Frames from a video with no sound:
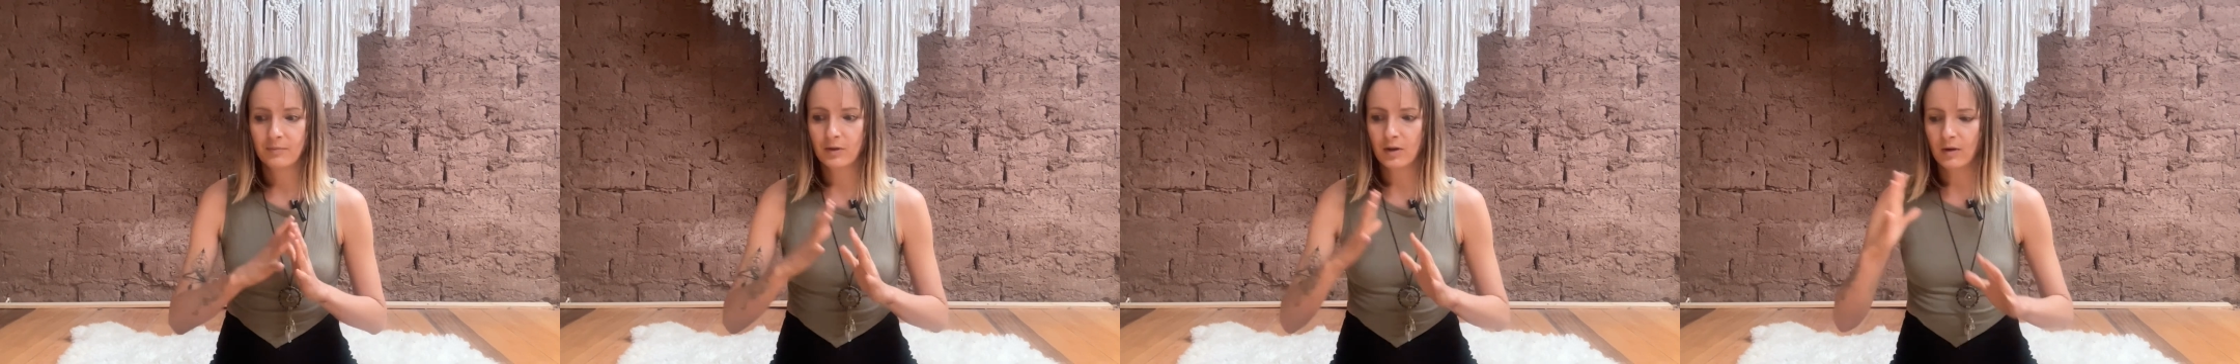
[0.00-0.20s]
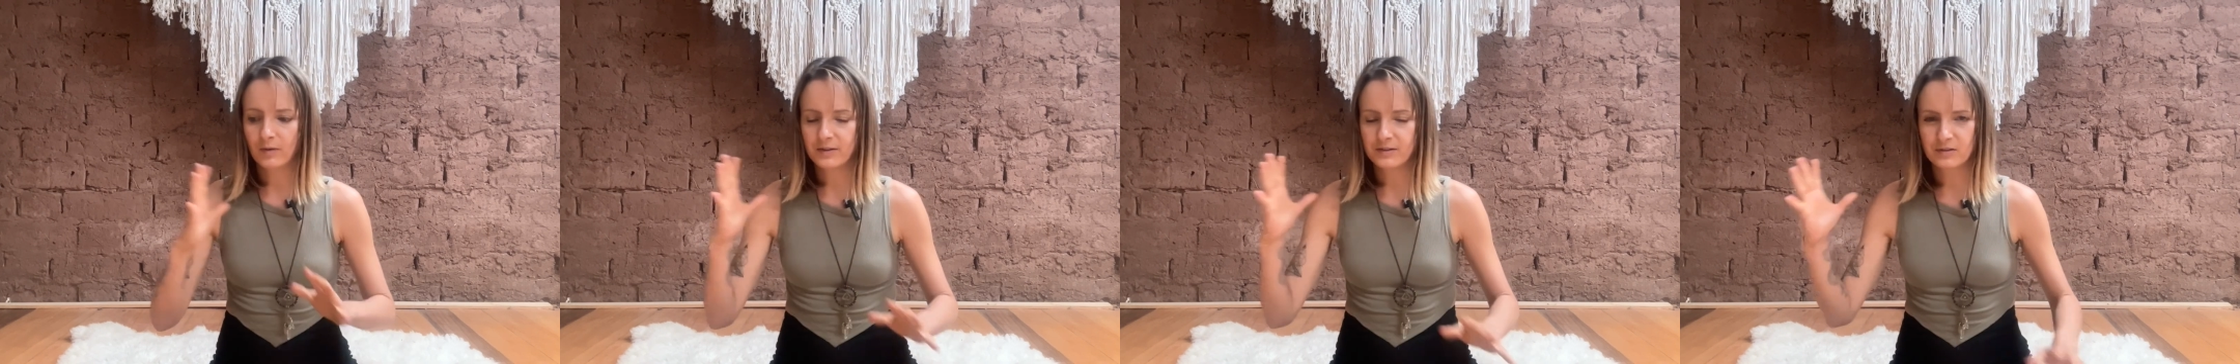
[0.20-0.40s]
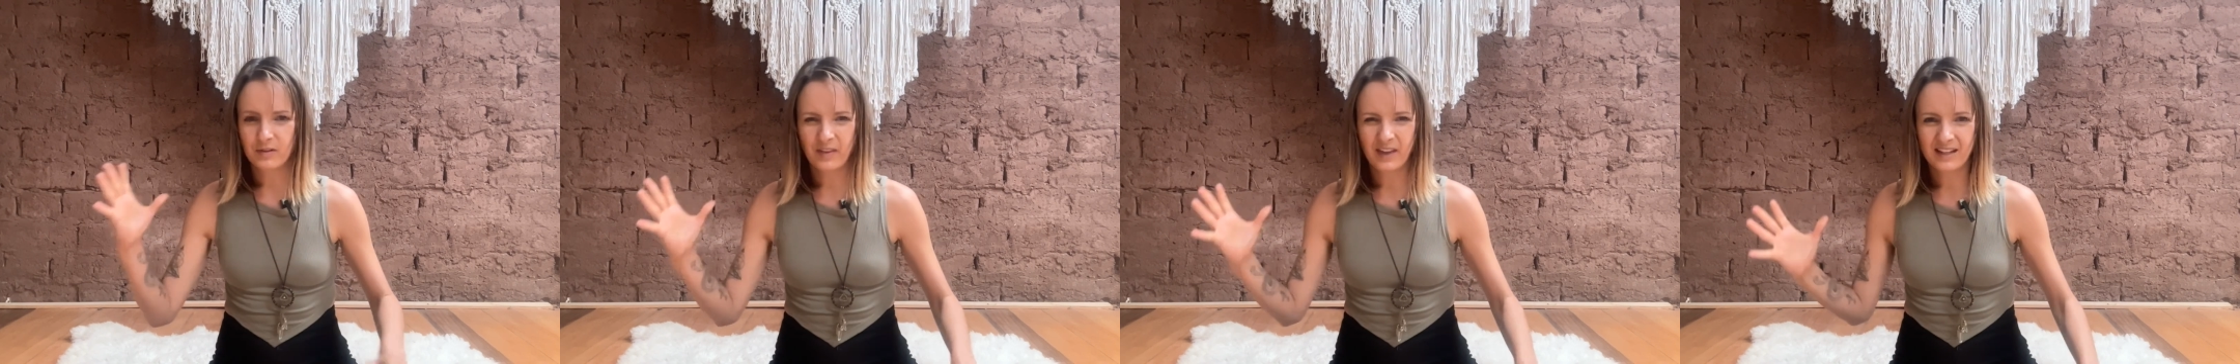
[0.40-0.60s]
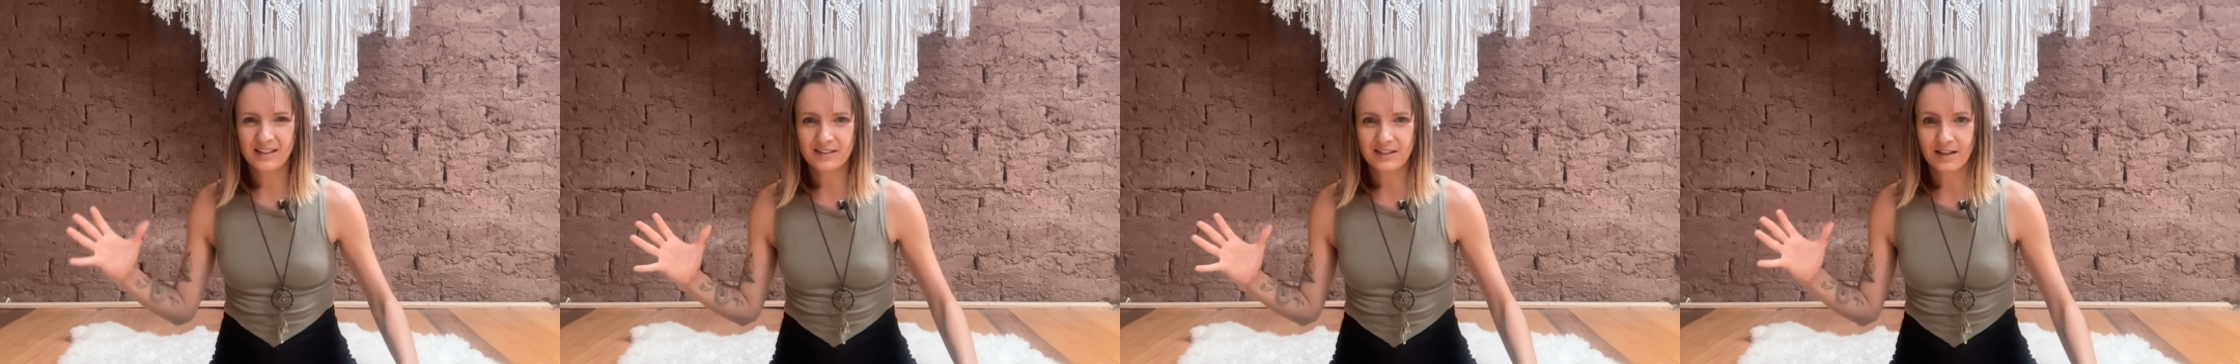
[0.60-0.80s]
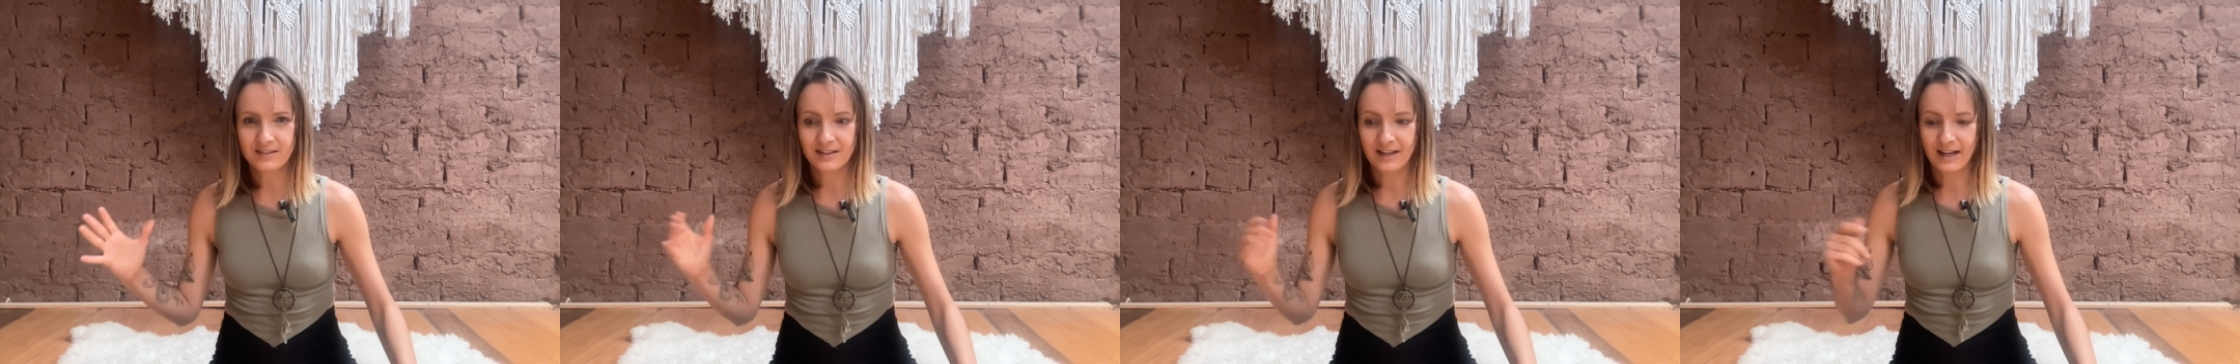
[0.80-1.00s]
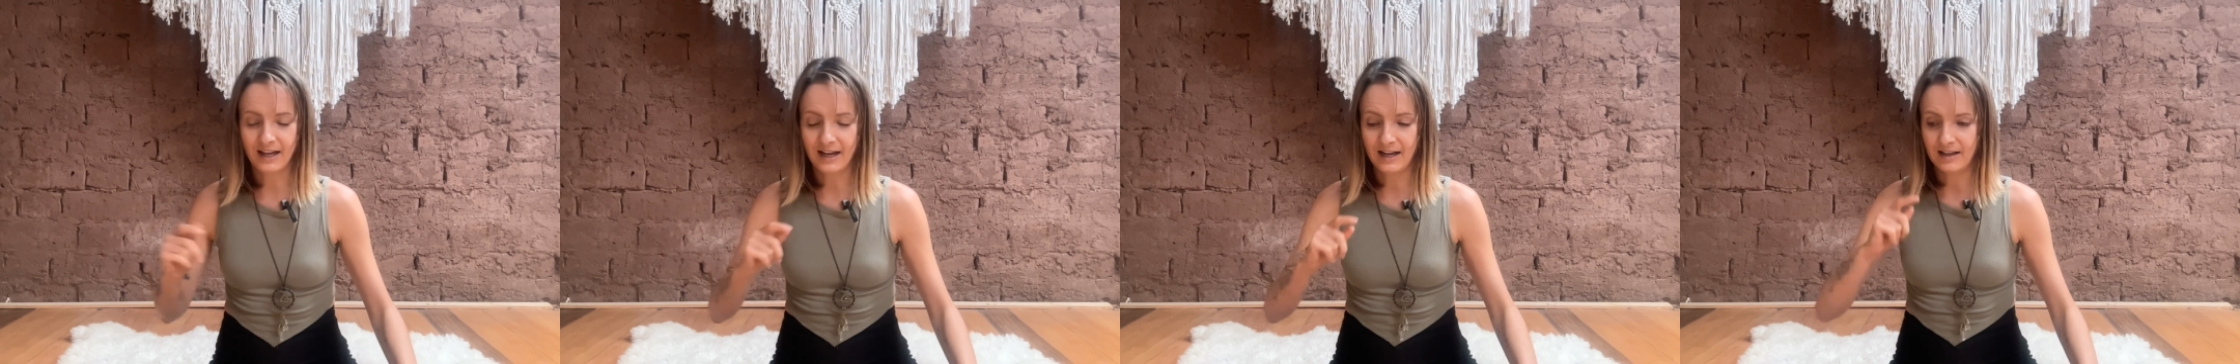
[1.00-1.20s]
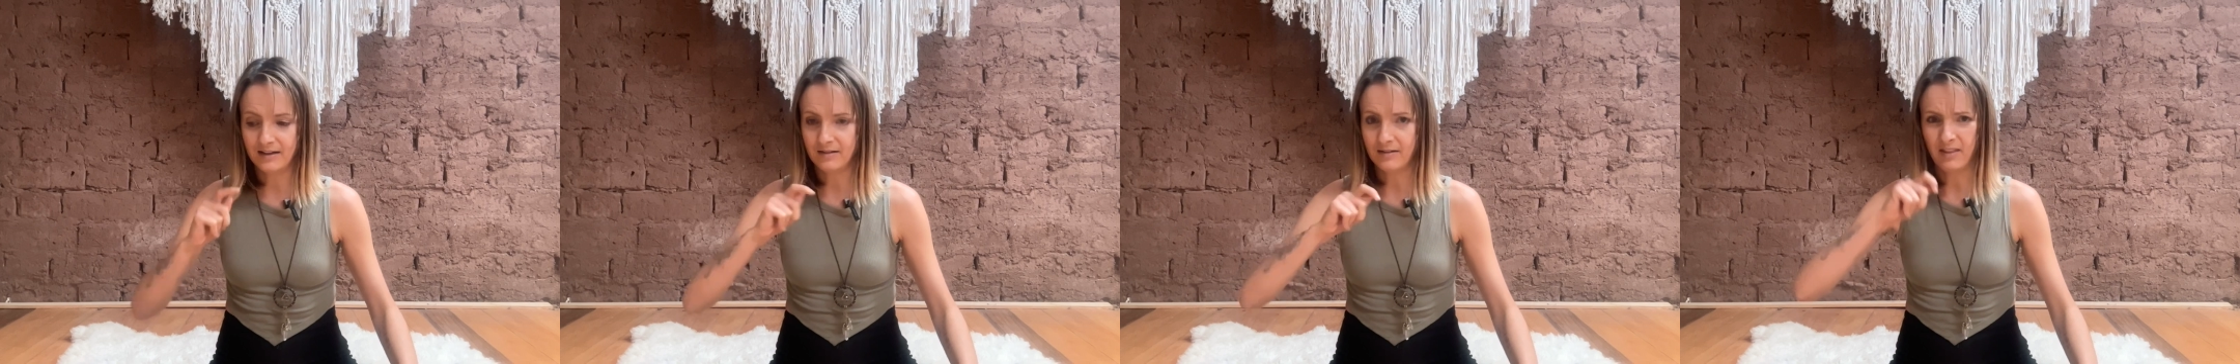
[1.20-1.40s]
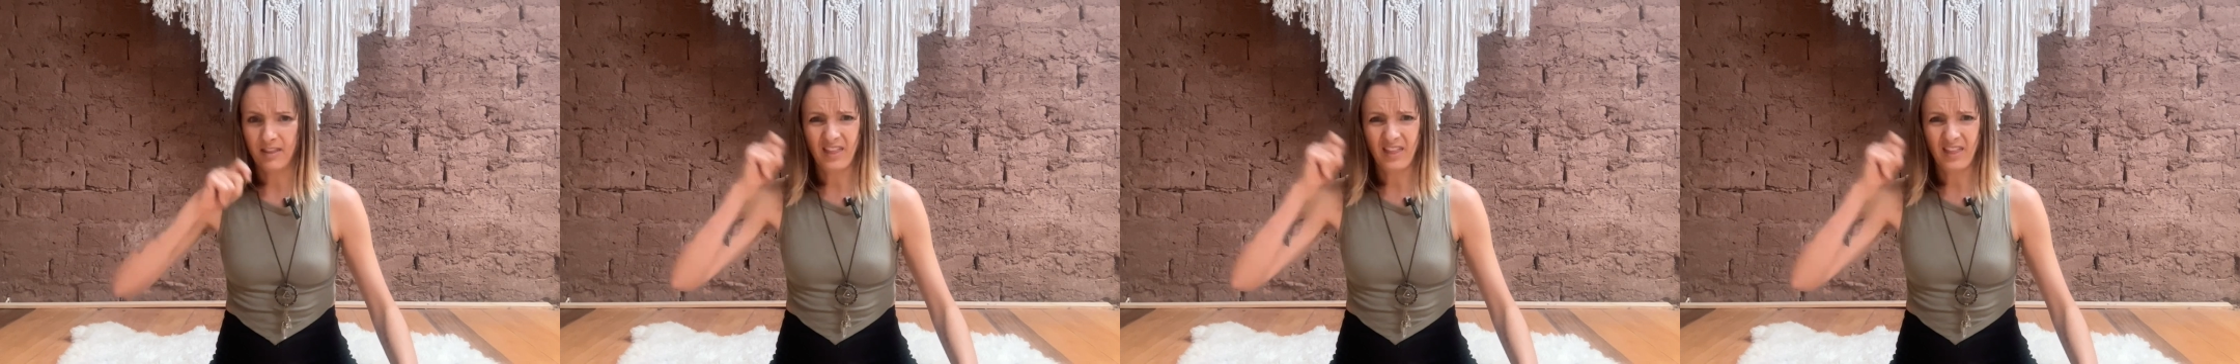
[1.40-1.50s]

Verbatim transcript: oh, these are the insights I had